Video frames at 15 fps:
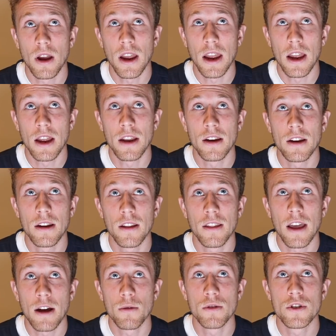and
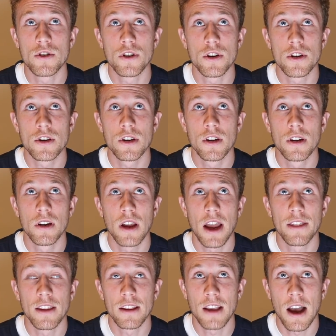that was just,
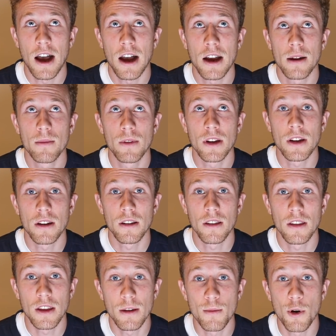at the time, like
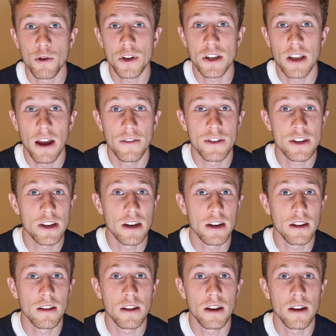the most
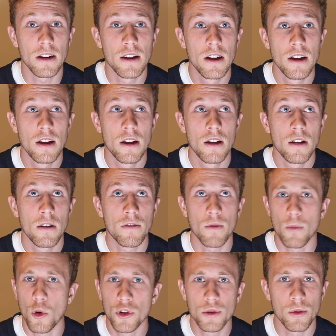devastating thing for
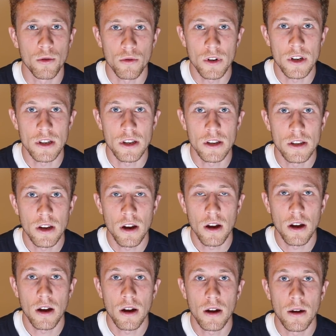multiple reasons.
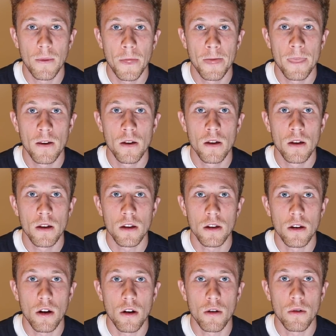You
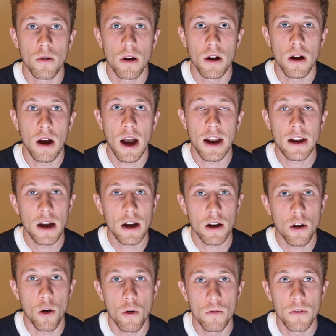know, I got
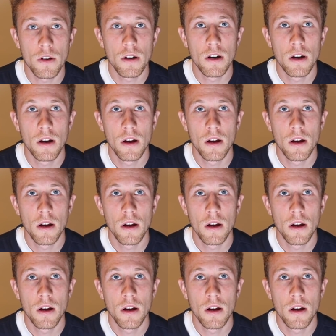COVID